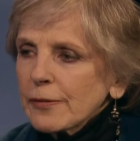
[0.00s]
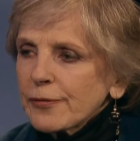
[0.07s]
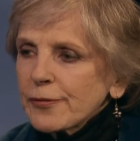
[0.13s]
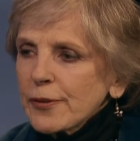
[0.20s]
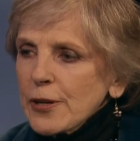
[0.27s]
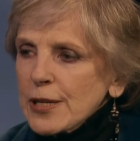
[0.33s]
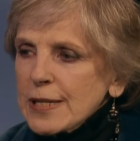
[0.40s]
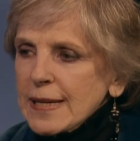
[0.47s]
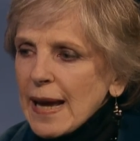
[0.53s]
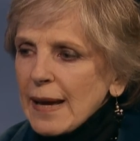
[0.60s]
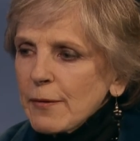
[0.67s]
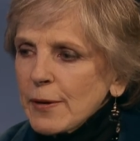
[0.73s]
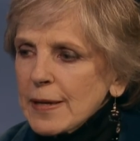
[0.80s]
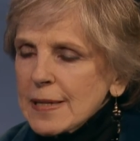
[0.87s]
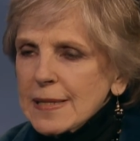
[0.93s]
first I
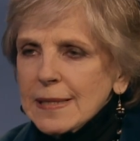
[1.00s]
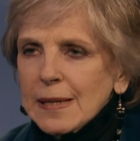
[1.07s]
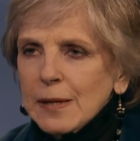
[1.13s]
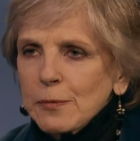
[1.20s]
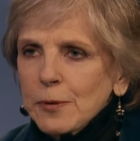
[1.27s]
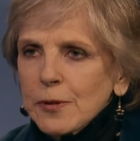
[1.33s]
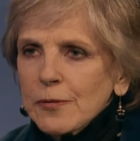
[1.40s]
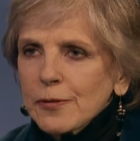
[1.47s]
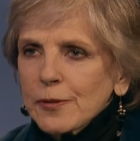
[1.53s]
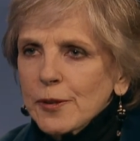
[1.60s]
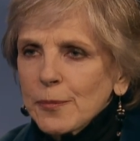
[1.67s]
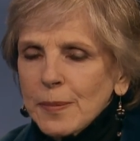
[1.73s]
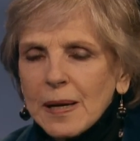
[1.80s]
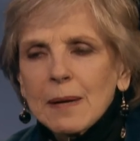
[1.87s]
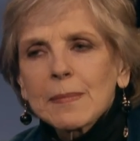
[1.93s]
want to say a word for
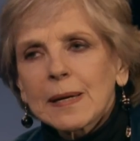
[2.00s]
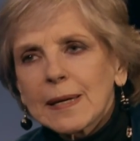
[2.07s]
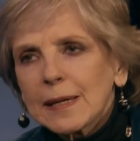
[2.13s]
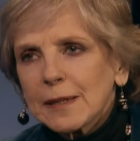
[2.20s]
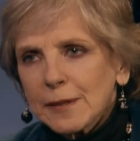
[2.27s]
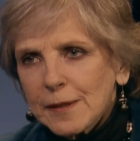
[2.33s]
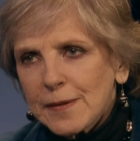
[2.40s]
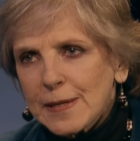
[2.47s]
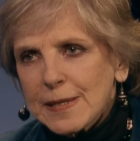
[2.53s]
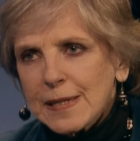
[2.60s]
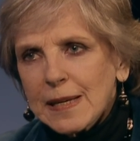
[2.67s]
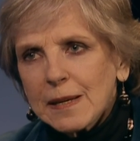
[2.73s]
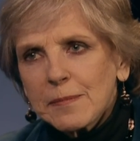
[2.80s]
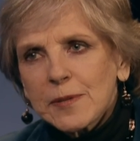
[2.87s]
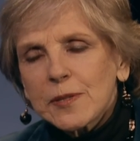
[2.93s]
Obamacare, and this
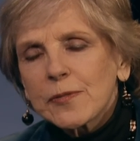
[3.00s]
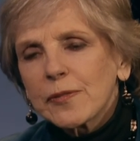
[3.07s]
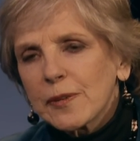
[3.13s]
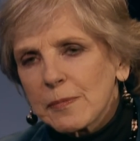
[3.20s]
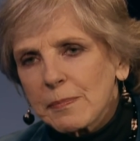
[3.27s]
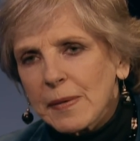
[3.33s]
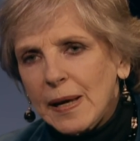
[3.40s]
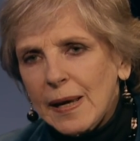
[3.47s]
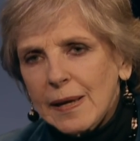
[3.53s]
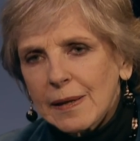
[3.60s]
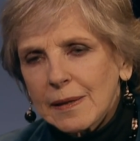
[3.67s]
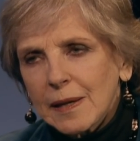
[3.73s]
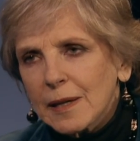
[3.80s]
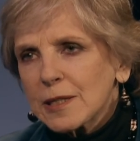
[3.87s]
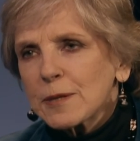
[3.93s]
comes from
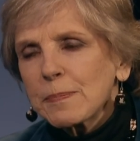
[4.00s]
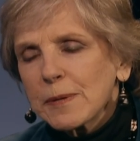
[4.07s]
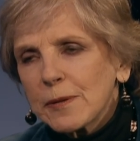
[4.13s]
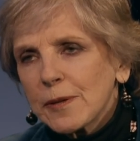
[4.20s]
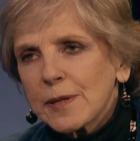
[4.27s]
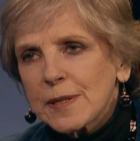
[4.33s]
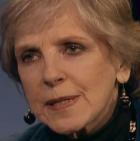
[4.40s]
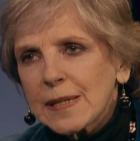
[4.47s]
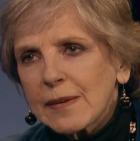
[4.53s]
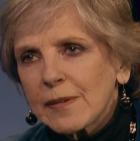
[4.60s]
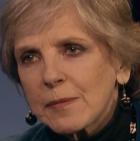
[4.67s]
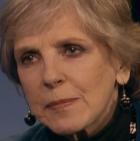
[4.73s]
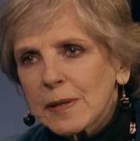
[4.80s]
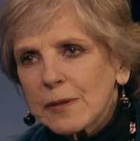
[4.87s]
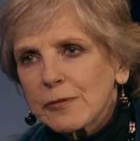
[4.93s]
my experience
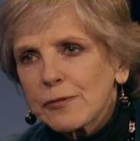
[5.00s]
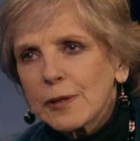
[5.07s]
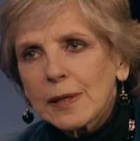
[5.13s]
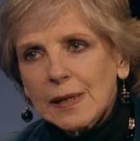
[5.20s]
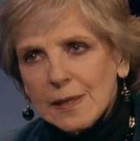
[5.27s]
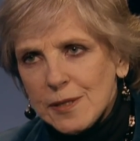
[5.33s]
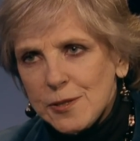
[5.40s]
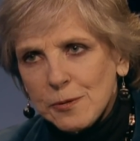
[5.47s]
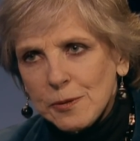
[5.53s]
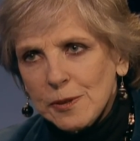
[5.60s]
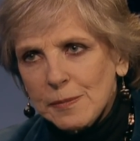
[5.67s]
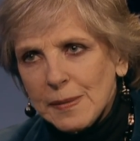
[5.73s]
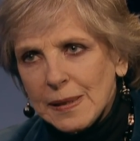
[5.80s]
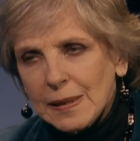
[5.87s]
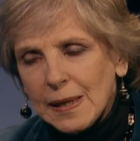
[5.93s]
having been a freelancer all
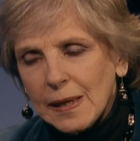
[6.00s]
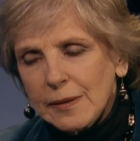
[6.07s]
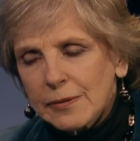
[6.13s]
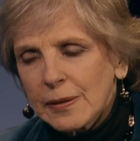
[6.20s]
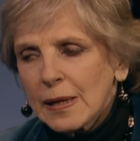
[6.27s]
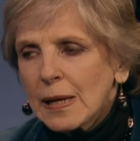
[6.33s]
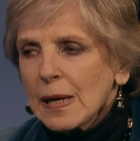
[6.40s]
my life.